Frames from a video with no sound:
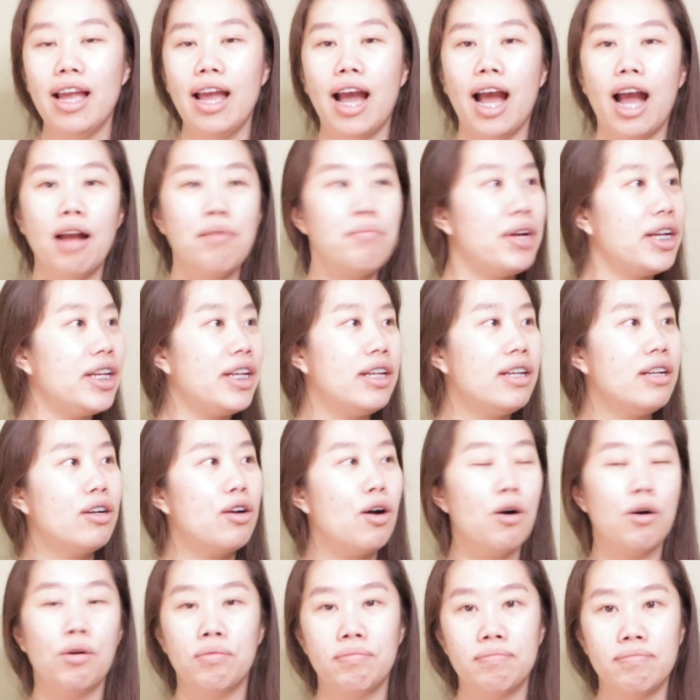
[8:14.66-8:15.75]
I'm ready to
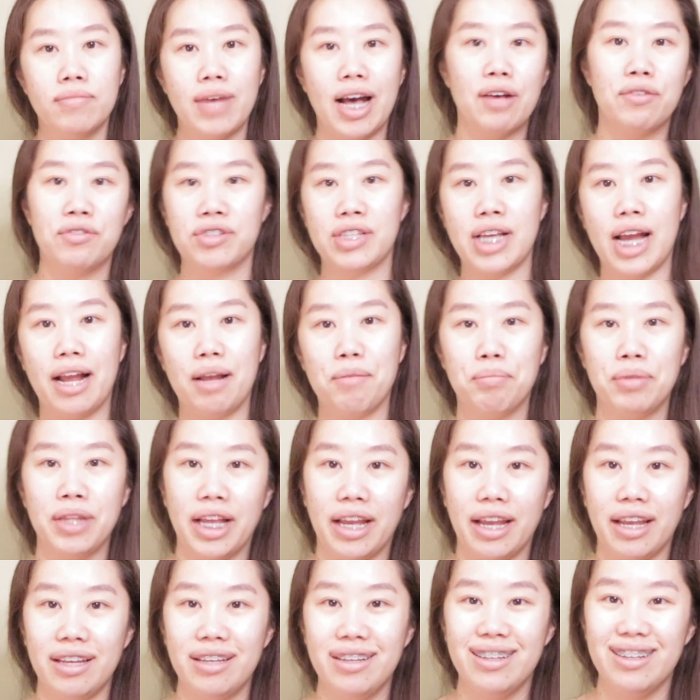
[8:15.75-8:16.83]
go outside and
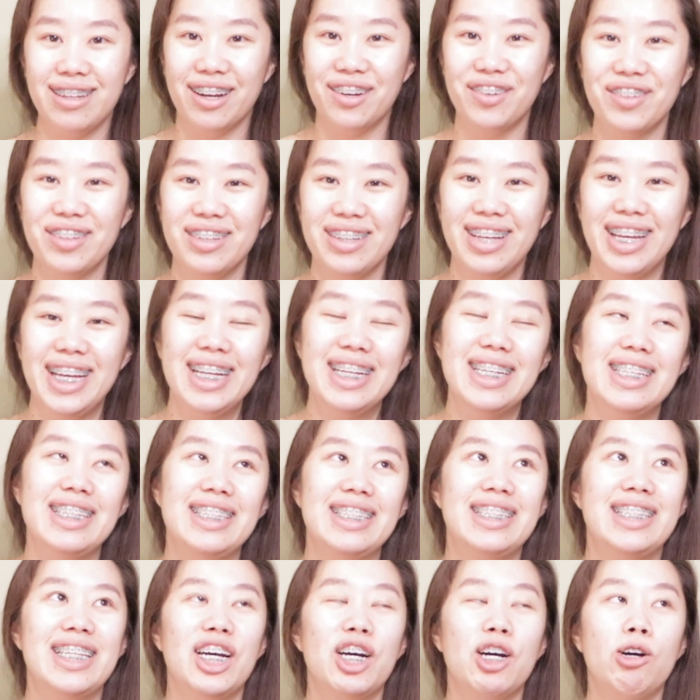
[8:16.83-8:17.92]
play,
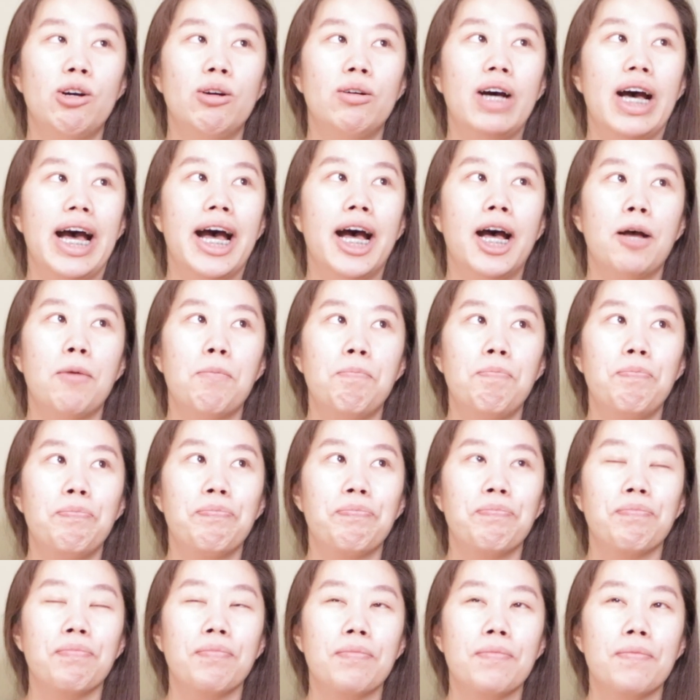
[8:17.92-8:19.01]
So
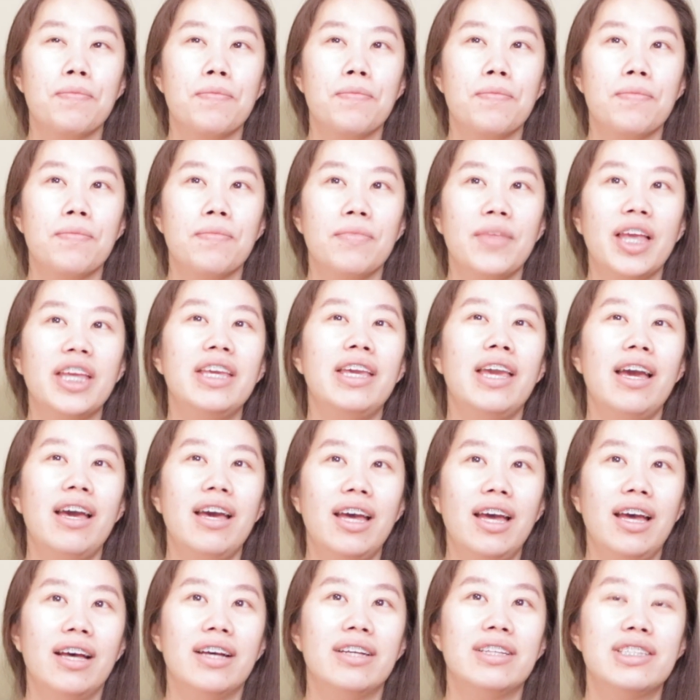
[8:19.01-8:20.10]

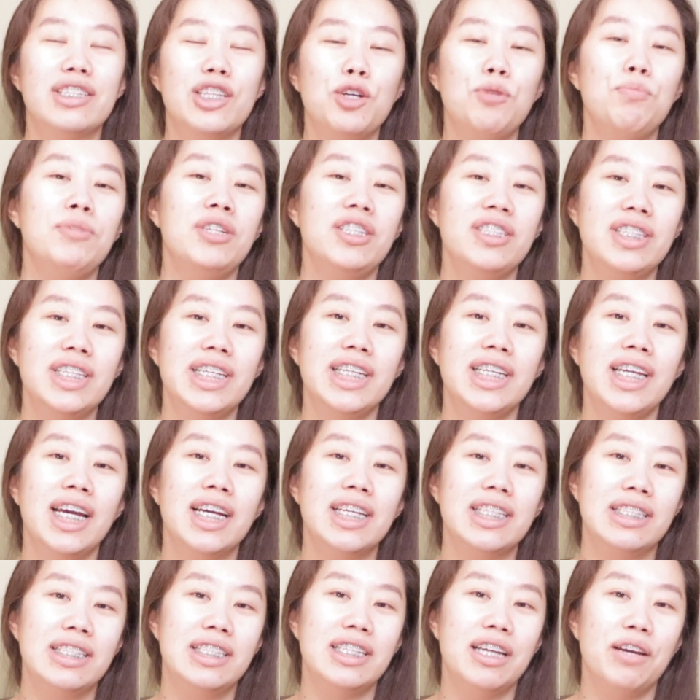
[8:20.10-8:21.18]
yeah, so music
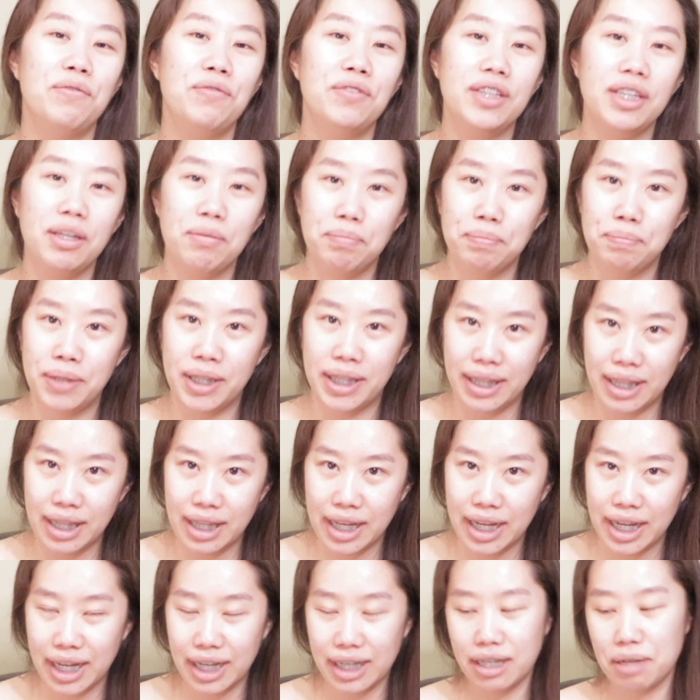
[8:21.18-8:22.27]
has definitely
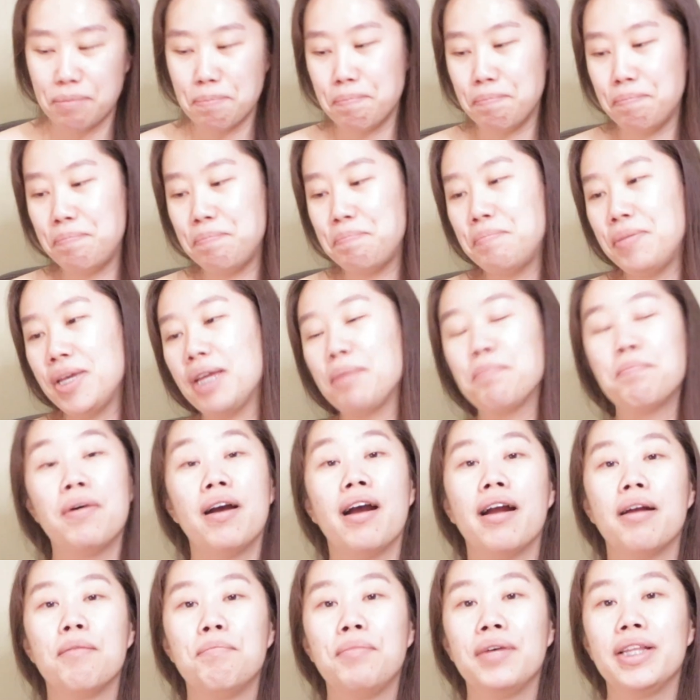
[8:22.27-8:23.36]
played a big
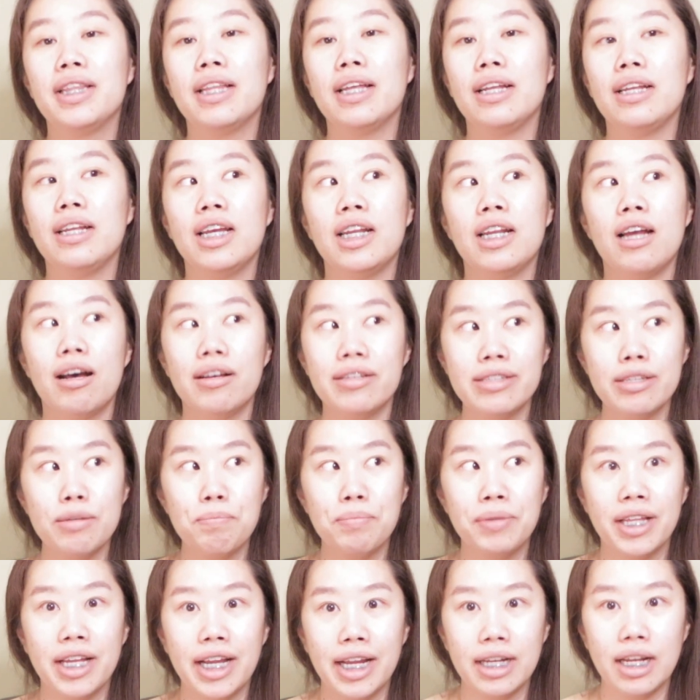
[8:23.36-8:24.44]
part, but then it also
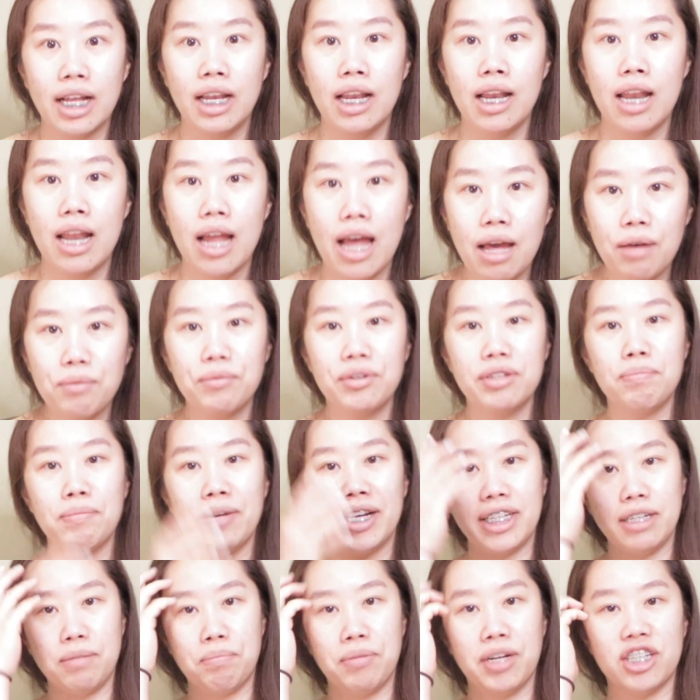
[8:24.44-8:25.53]
played a lot with
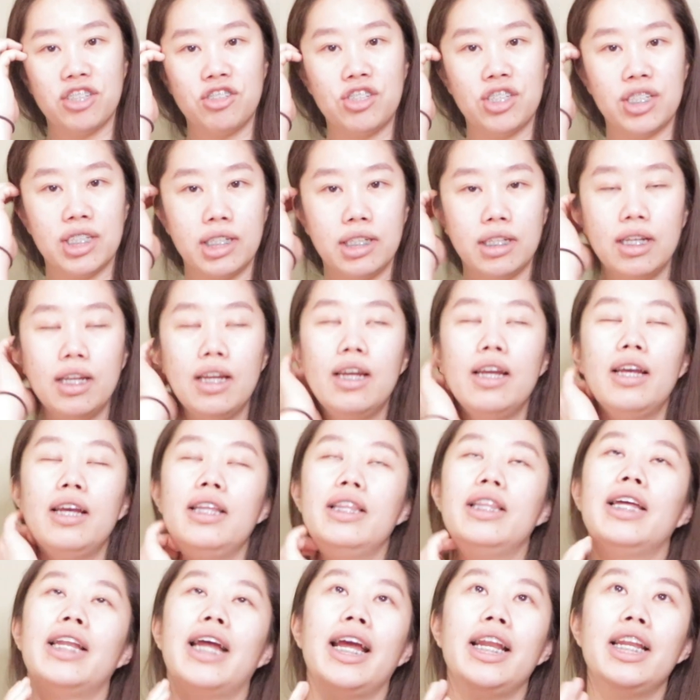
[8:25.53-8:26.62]
my depression
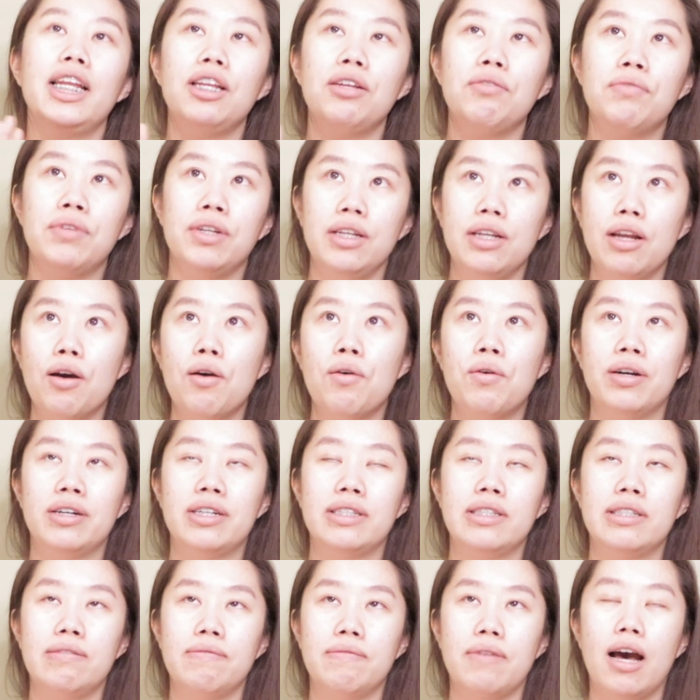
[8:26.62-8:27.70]
that I didn't even know
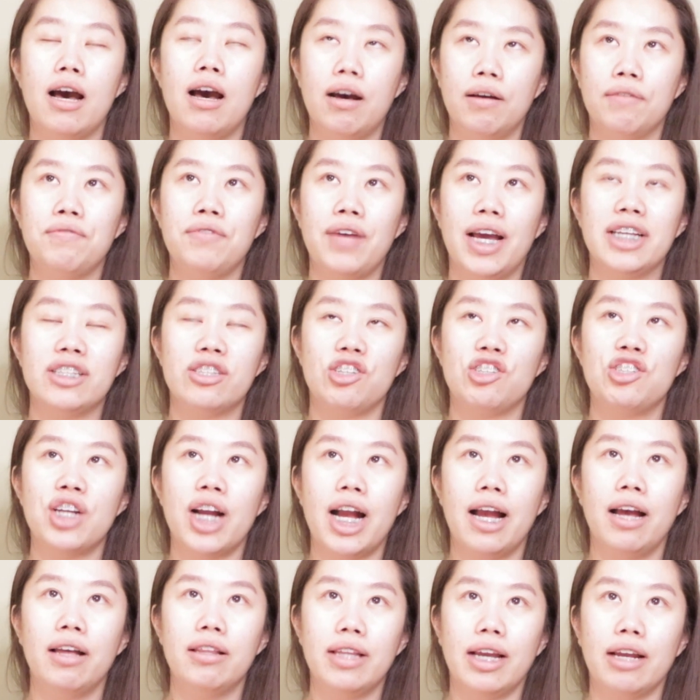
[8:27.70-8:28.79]
of as a
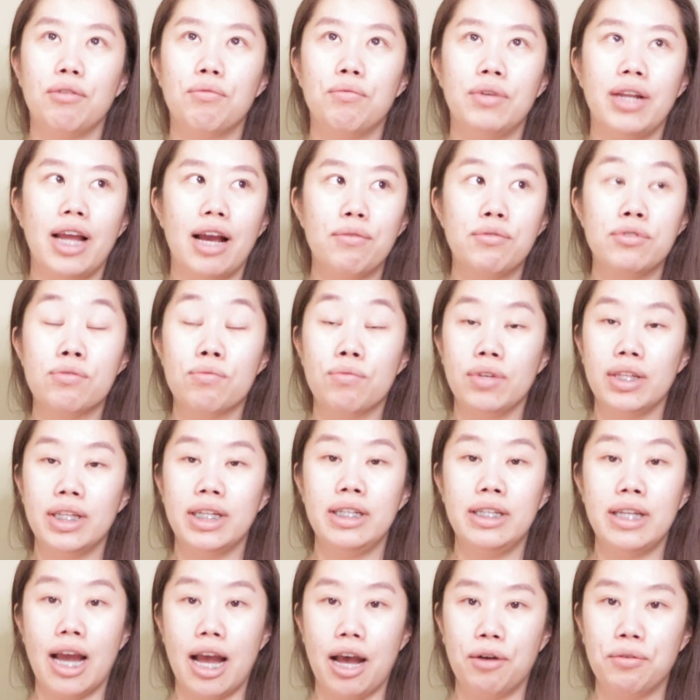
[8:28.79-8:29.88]
child. Like when I was
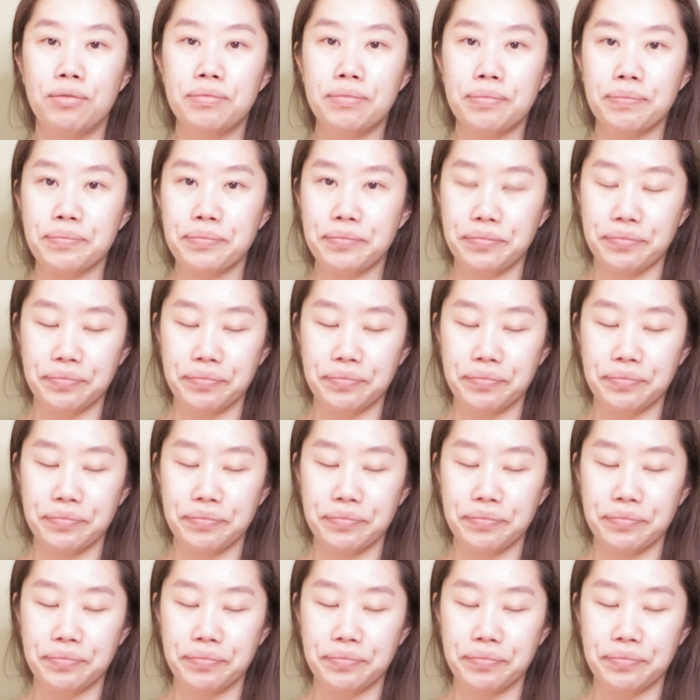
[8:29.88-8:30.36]
really down,